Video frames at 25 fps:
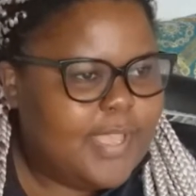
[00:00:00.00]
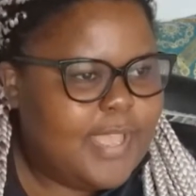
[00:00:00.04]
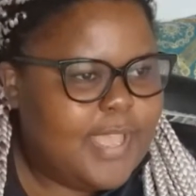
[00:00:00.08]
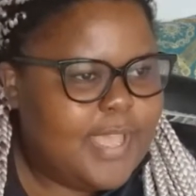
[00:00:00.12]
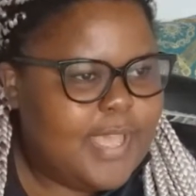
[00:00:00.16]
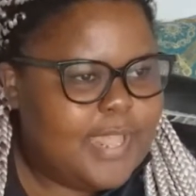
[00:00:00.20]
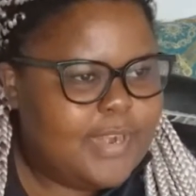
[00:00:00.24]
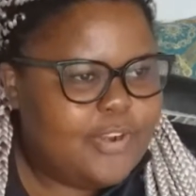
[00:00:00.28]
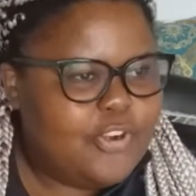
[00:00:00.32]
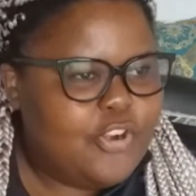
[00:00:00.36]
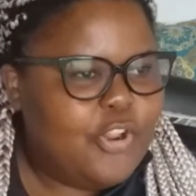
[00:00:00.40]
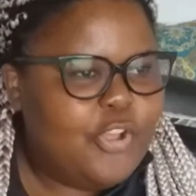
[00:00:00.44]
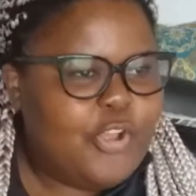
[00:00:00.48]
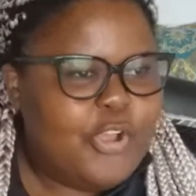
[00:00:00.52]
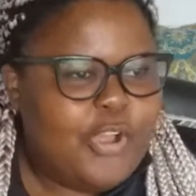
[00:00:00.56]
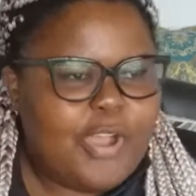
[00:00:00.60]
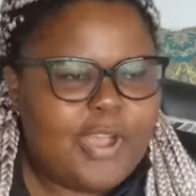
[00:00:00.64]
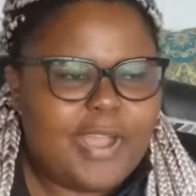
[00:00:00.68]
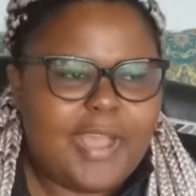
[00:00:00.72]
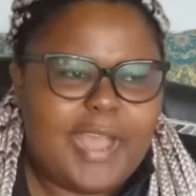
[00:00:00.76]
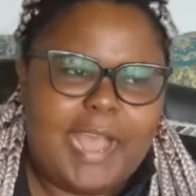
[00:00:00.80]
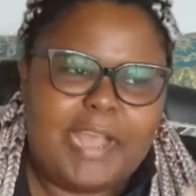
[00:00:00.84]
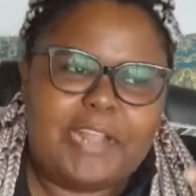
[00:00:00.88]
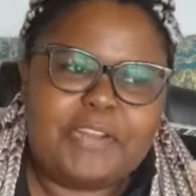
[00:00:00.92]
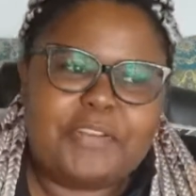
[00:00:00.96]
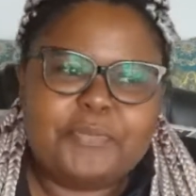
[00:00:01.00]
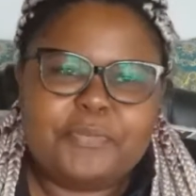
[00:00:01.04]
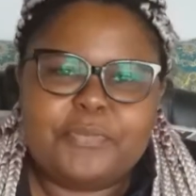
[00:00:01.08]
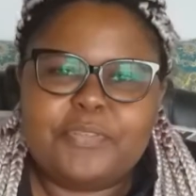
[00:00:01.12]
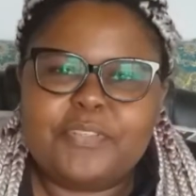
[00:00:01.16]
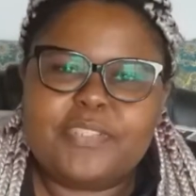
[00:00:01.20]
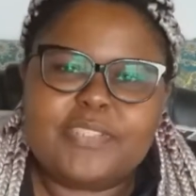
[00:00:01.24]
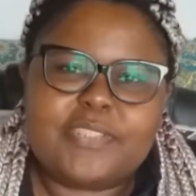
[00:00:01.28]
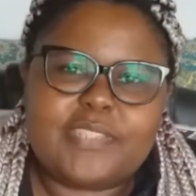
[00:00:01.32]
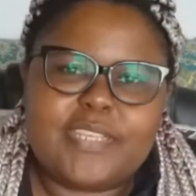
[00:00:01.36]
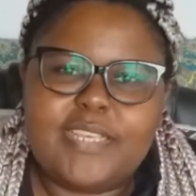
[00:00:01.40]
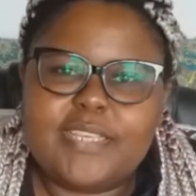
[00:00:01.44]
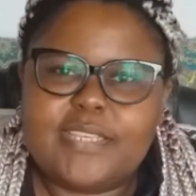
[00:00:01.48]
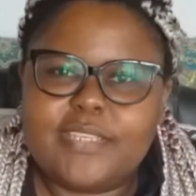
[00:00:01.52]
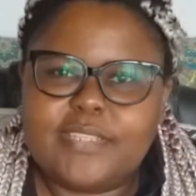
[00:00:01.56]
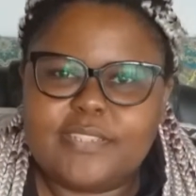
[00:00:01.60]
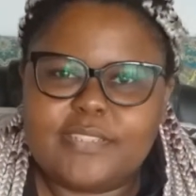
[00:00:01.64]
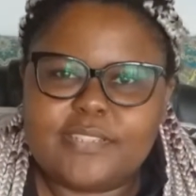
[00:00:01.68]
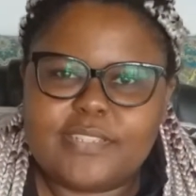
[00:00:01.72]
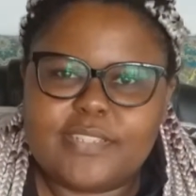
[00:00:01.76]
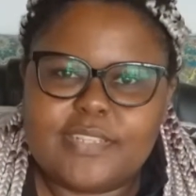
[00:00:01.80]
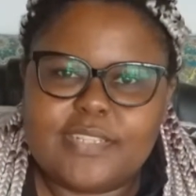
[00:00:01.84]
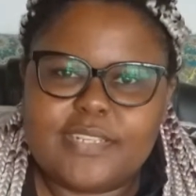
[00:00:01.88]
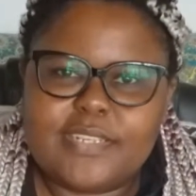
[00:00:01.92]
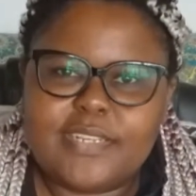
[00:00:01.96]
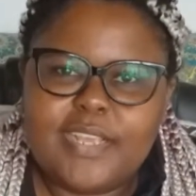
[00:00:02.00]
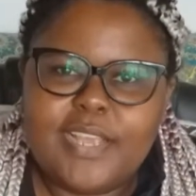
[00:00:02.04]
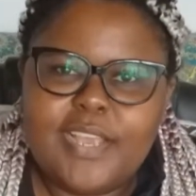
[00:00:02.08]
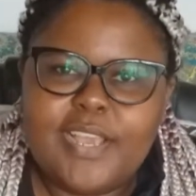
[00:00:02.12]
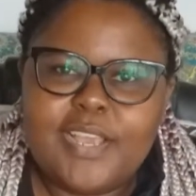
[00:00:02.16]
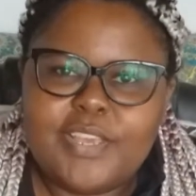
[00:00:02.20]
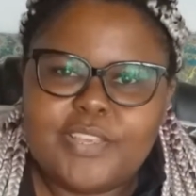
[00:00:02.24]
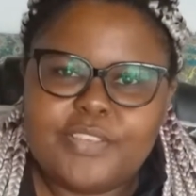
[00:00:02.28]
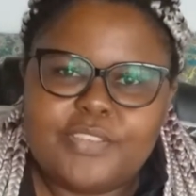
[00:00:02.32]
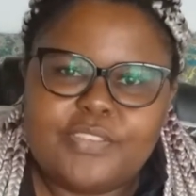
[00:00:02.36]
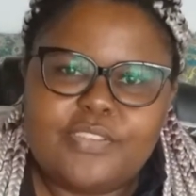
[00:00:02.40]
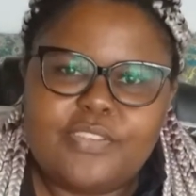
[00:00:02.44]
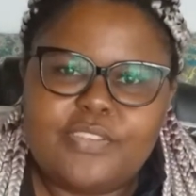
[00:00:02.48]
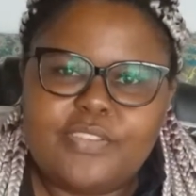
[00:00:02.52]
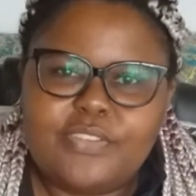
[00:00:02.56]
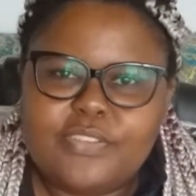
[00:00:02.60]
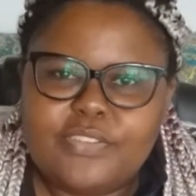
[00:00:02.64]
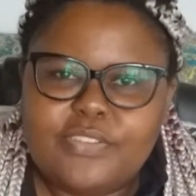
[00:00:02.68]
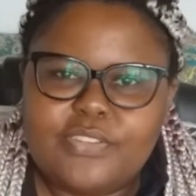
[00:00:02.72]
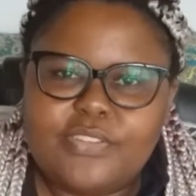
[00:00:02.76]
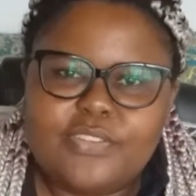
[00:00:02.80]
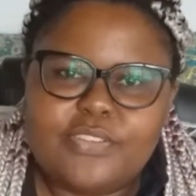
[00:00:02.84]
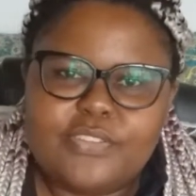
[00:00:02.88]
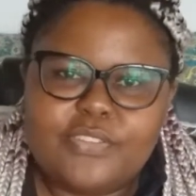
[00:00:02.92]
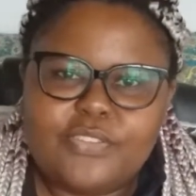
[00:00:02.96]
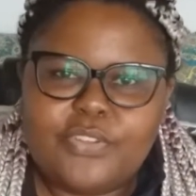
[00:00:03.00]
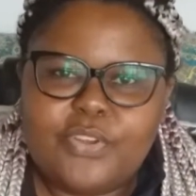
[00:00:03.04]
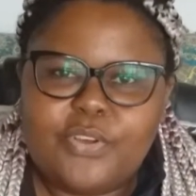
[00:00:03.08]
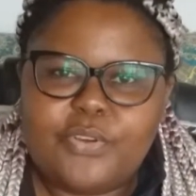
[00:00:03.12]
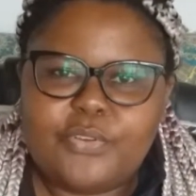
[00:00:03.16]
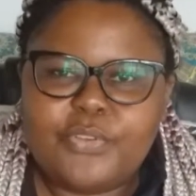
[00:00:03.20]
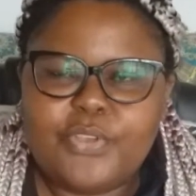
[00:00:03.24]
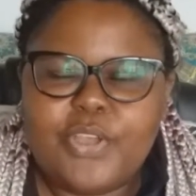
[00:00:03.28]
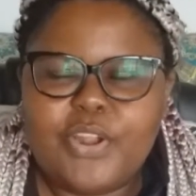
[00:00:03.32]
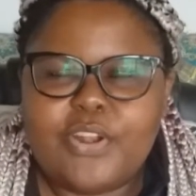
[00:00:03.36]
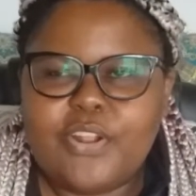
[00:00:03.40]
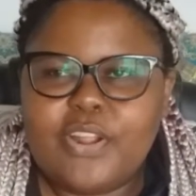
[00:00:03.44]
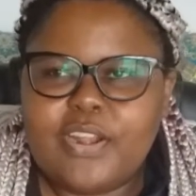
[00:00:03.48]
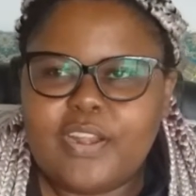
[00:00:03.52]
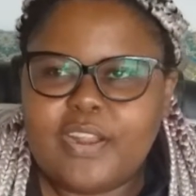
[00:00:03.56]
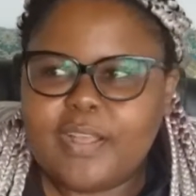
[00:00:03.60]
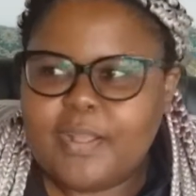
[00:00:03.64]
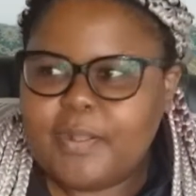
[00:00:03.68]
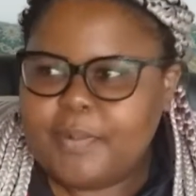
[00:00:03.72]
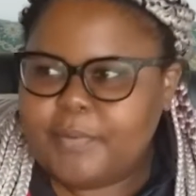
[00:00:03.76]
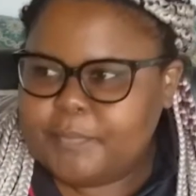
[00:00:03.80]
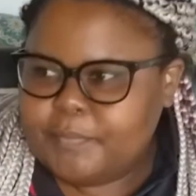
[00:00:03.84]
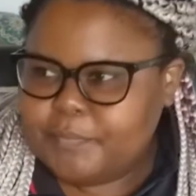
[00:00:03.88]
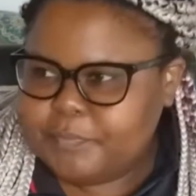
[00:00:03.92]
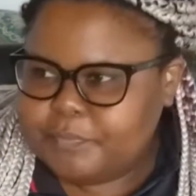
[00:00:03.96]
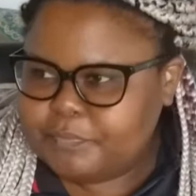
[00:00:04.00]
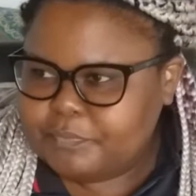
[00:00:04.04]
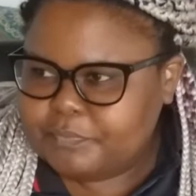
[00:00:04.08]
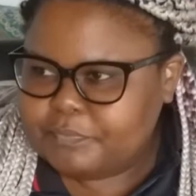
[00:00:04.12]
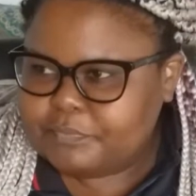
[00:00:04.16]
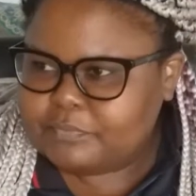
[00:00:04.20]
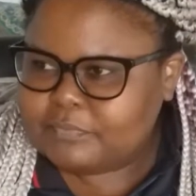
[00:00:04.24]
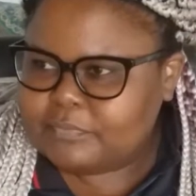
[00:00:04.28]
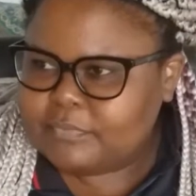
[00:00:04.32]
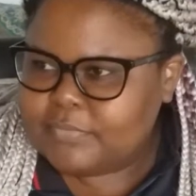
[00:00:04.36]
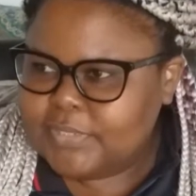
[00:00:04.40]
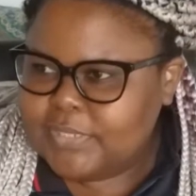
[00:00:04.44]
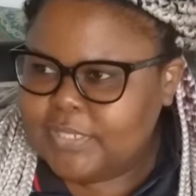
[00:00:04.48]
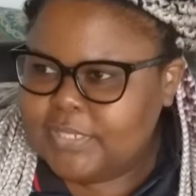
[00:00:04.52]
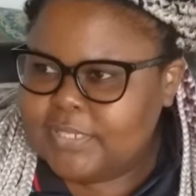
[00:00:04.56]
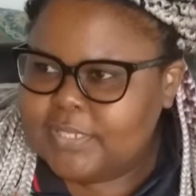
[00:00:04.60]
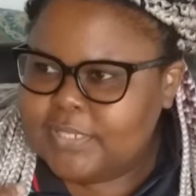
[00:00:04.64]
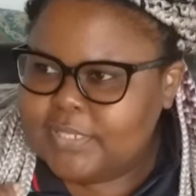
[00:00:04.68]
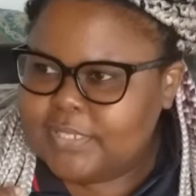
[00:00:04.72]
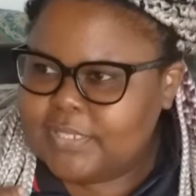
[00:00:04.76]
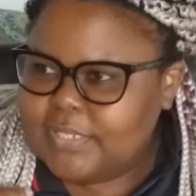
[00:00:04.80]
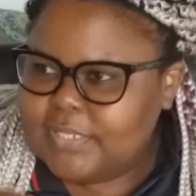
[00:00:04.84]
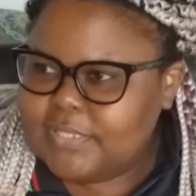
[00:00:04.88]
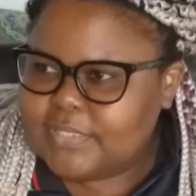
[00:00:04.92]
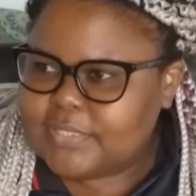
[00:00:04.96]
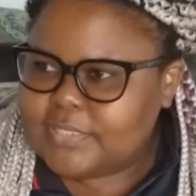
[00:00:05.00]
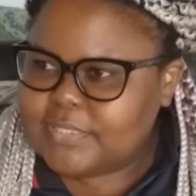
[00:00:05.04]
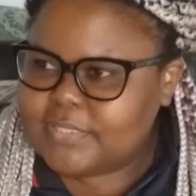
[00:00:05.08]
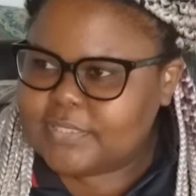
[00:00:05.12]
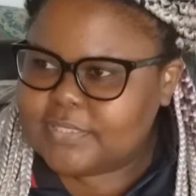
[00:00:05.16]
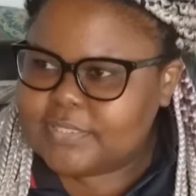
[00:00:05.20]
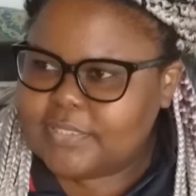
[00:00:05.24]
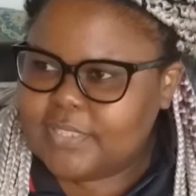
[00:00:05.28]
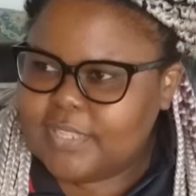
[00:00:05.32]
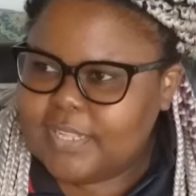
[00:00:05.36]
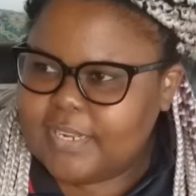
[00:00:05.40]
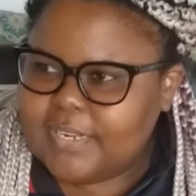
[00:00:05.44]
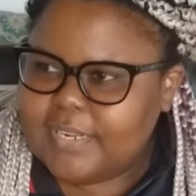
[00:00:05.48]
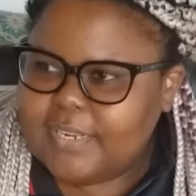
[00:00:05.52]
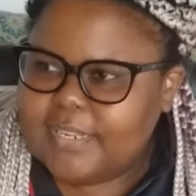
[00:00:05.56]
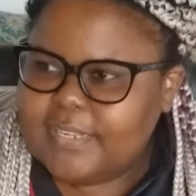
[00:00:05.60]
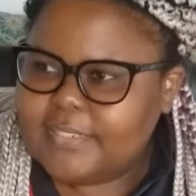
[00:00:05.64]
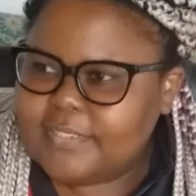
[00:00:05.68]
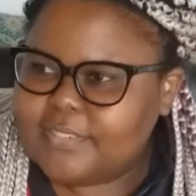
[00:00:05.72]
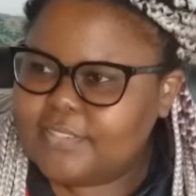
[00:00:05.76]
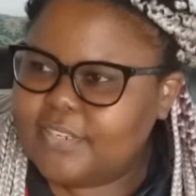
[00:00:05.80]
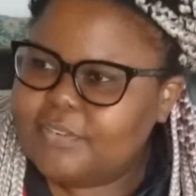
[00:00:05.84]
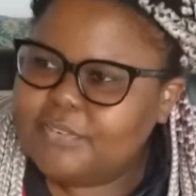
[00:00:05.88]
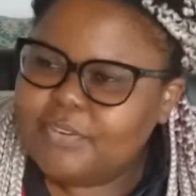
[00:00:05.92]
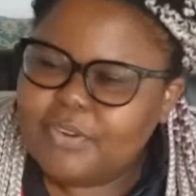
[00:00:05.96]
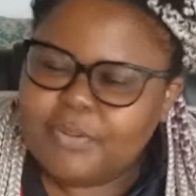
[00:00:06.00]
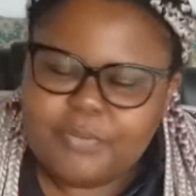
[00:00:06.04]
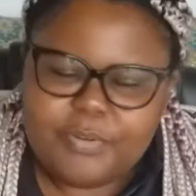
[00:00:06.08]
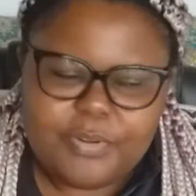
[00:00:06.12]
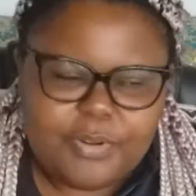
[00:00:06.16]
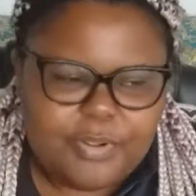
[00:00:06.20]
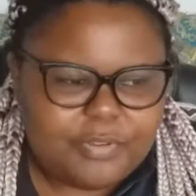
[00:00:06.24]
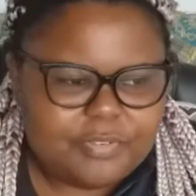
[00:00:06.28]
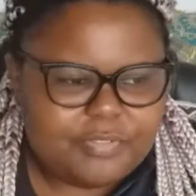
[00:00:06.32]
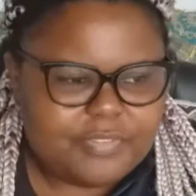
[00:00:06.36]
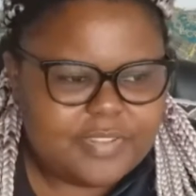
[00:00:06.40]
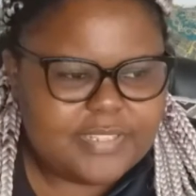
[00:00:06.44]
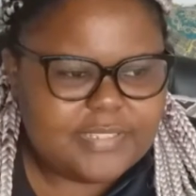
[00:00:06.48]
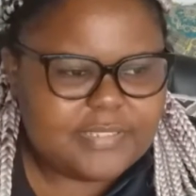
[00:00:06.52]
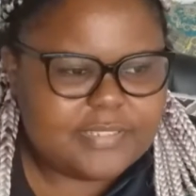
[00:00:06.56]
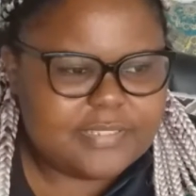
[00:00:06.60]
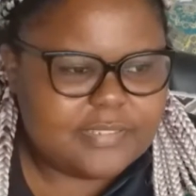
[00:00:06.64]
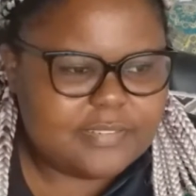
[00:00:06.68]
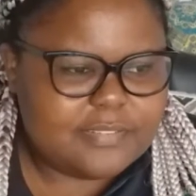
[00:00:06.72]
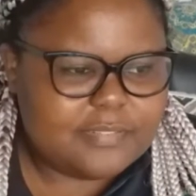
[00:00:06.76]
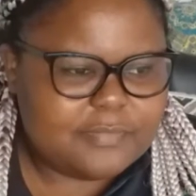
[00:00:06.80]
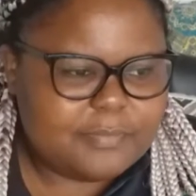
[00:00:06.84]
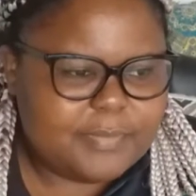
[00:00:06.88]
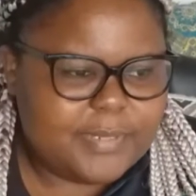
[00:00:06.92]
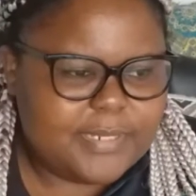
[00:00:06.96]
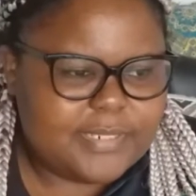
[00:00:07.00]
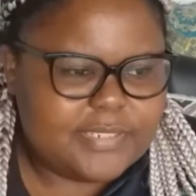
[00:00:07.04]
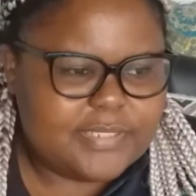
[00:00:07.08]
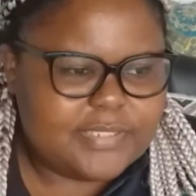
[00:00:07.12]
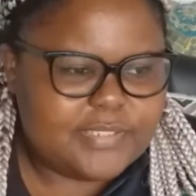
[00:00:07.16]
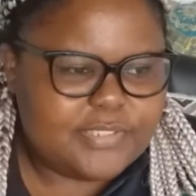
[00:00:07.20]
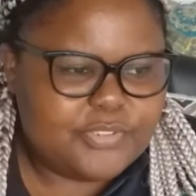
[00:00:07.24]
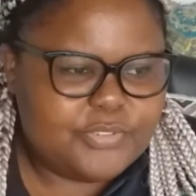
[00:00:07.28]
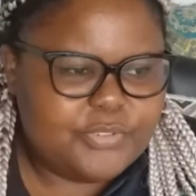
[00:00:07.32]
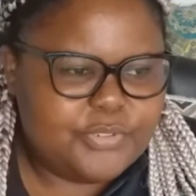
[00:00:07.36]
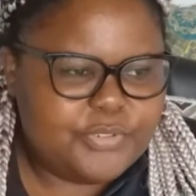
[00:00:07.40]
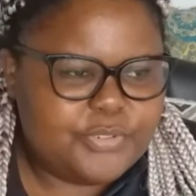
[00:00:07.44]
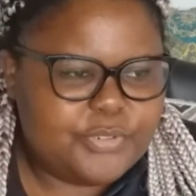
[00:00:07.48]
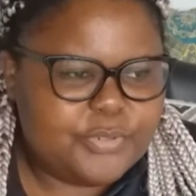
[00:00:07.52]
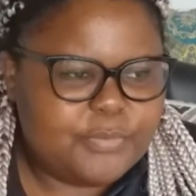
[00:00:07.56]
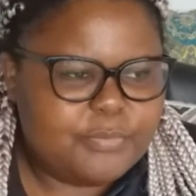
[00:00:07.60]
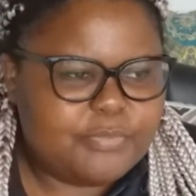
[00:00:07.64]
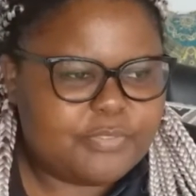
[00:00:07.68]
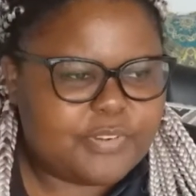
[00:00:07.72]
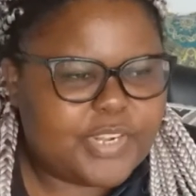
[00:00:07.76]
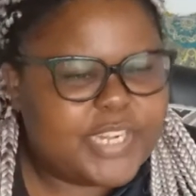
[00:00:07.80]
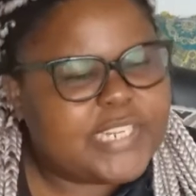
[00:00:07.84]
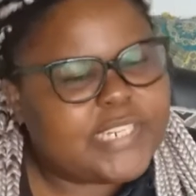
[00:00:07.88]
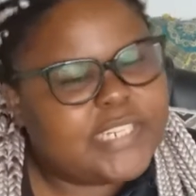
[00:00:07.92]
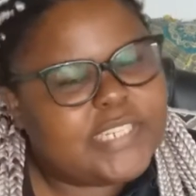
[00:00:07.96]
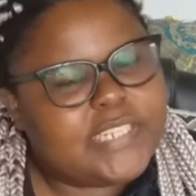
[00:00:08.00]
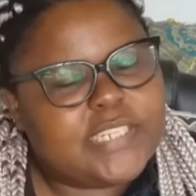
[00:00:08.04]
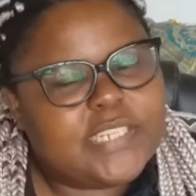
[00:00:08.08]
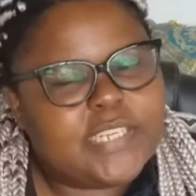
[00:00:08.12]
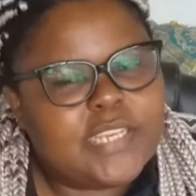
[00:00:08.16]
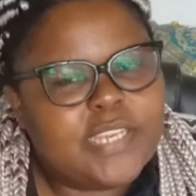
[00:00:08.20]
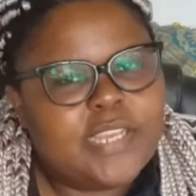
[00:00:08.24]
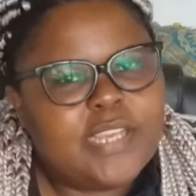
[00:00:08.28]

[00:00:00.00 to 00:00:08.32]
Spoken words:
I don't know how do you say it so that you're not it's not offensive, but it's YouTube friendly.